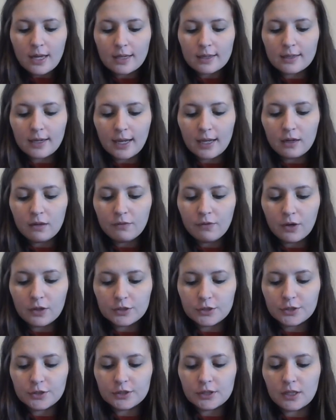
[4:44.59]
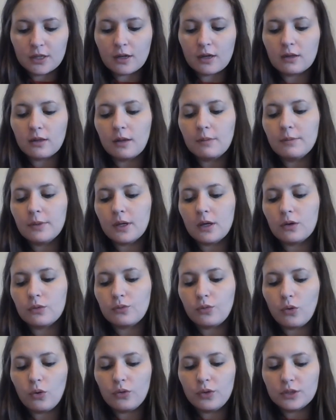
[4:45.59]
Native hunters in Colombia
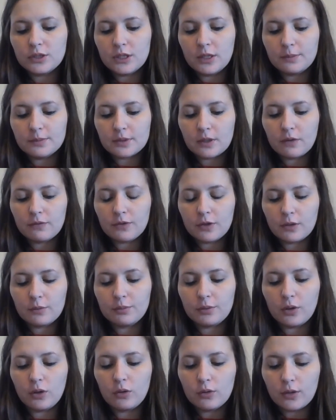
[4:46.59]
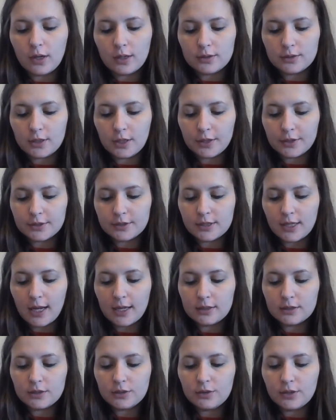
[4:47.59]
roll the tips of their blowgun darts
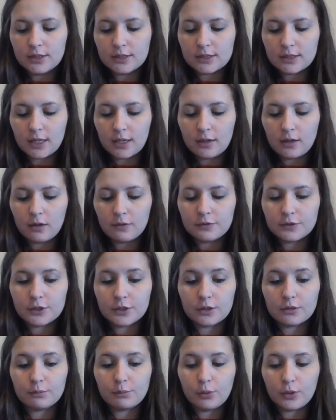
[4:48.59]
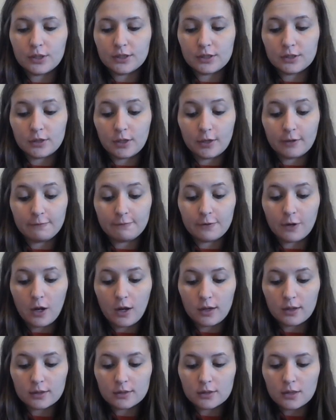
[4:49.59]
onto the skin of certain poison dart
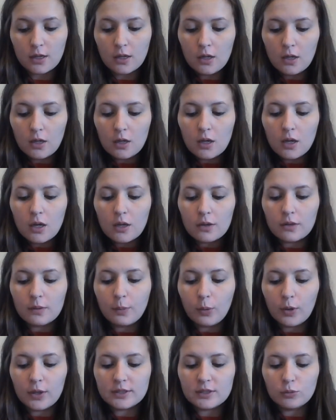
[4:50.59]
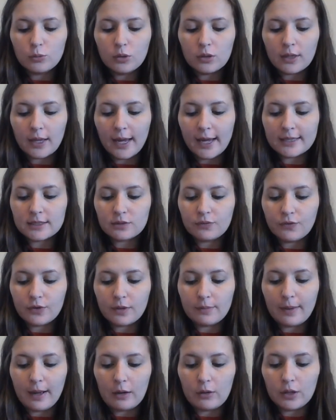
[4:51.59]
frogs. The poison will last for
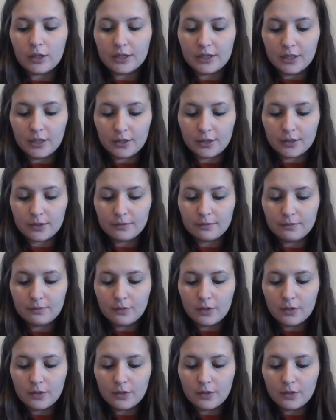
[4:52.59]
about a year.